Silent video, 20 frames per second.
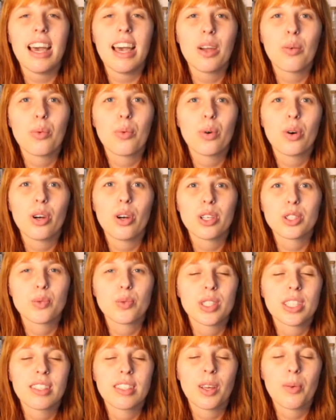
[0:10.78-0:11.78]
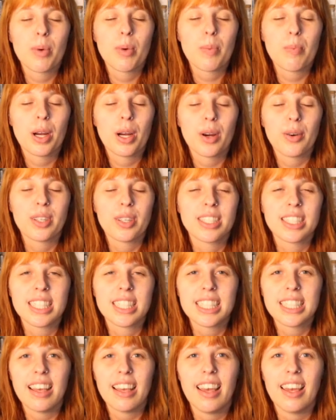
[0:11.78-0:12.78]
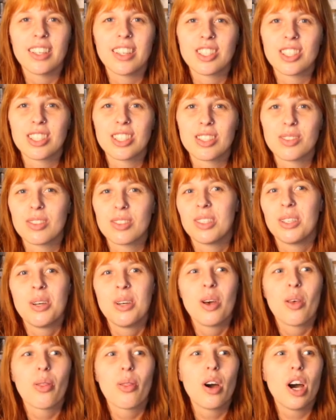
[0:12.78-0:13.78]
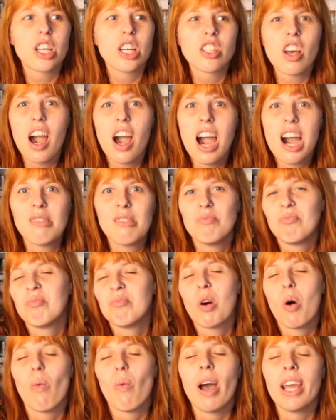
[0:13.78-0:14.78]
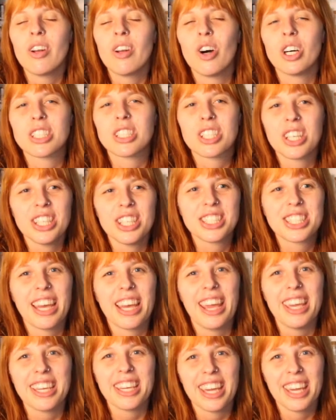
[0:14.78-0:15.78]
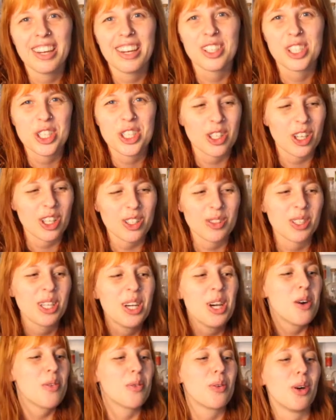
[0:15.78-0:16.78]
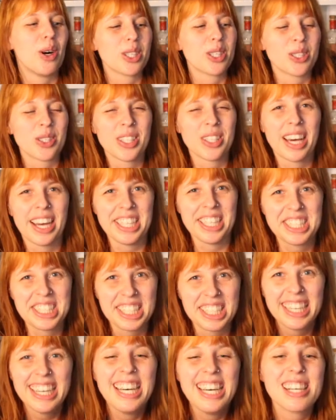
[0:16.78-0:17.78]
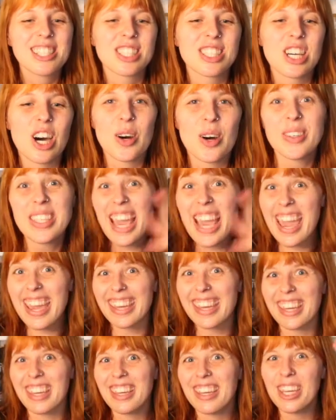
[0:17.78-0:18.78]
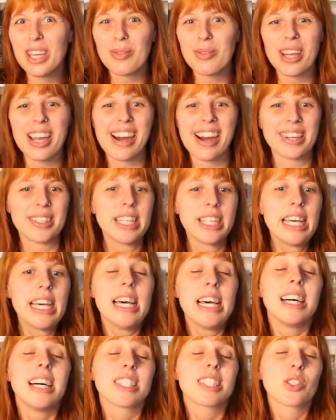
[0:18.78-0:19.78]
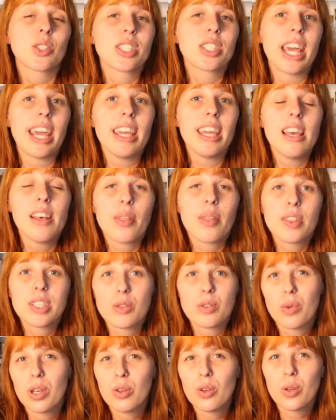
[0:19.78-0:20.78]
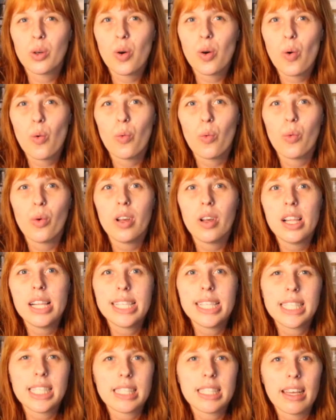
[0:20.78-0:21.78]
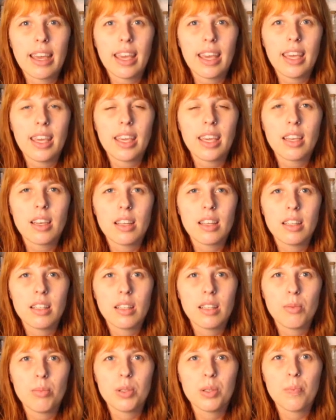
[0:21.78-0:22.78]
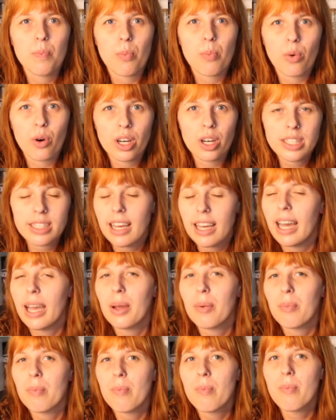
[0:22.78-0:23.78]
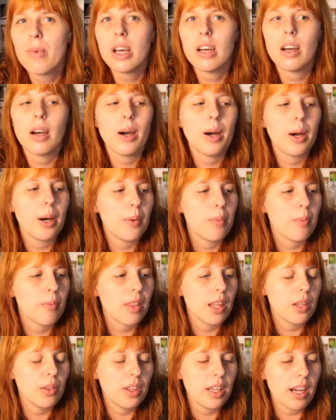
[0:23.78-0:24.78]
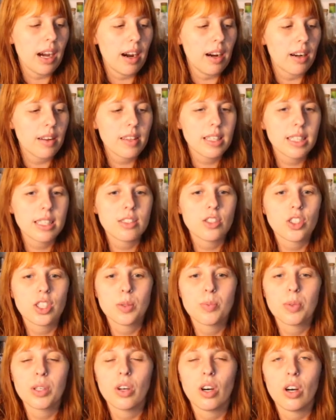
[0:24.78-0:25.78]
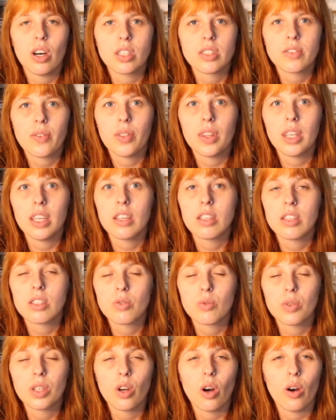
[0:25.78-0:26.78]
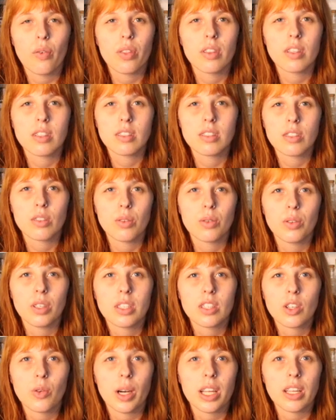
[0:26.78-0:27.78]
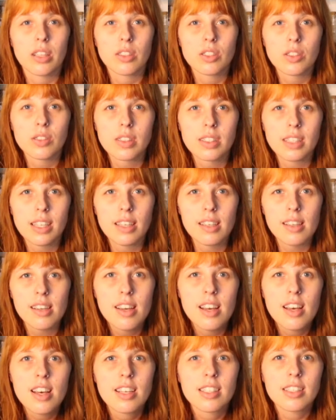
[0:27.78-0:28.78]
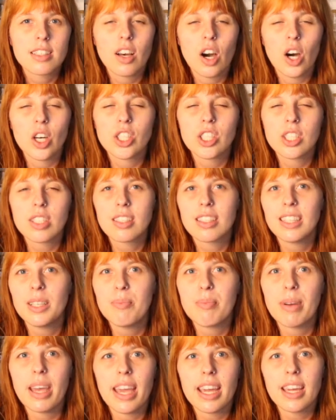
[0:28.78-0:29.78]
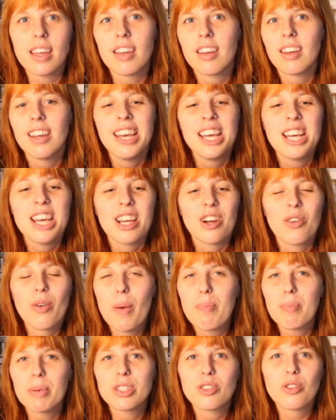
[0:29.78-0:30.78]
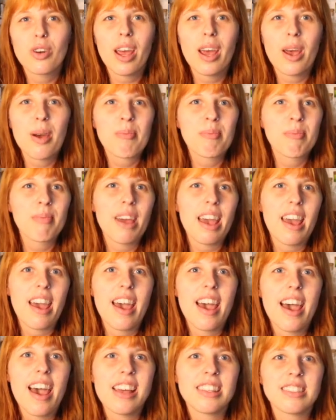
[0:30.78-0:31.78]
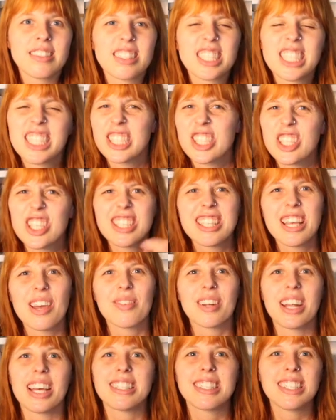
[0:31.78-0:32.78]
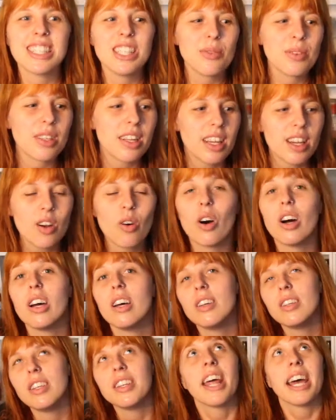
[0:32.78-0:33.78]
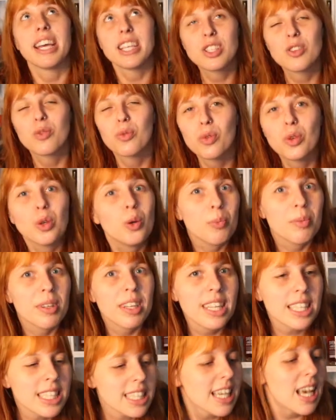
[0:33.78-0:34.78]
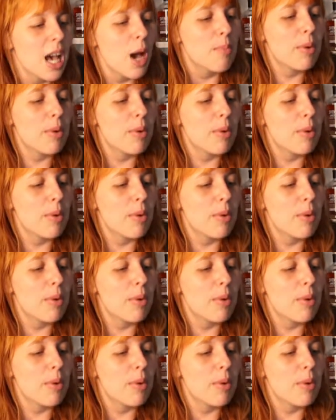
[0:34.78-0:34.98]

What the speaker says: I was visiting my parents and just thought, ah, why not taking a shot for tonight? So yay, here we are. Today, this video will take a little bit more time than the others, just because the history of the distillery is quite interesting. So just lean back, grab a dram and just have a nice evening or a nice few minutes.